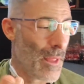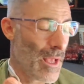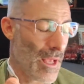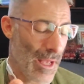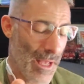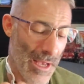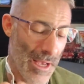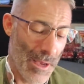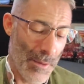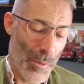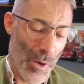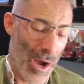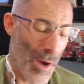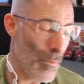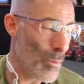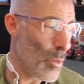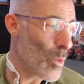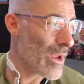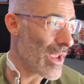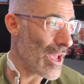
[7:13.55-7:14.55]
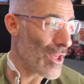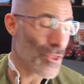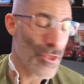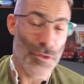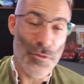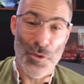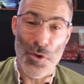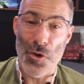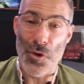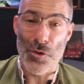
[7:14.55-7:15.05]
and we'll get
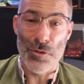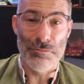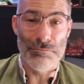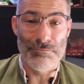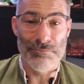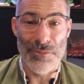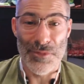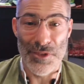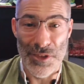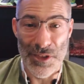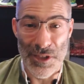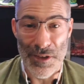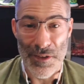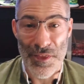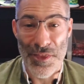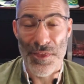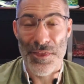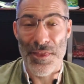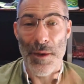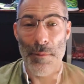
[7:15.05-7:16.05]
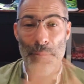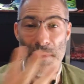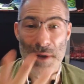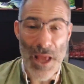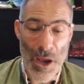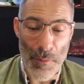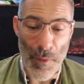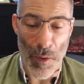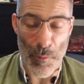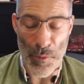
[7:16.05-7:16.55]
through the
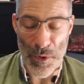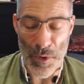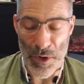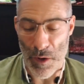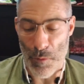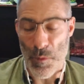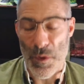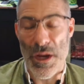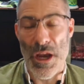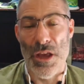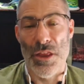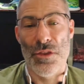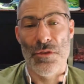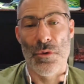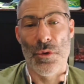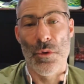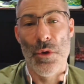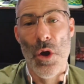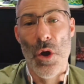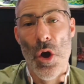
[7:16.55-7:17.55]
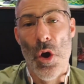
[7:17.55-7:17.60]
thumbnail, and we'll get through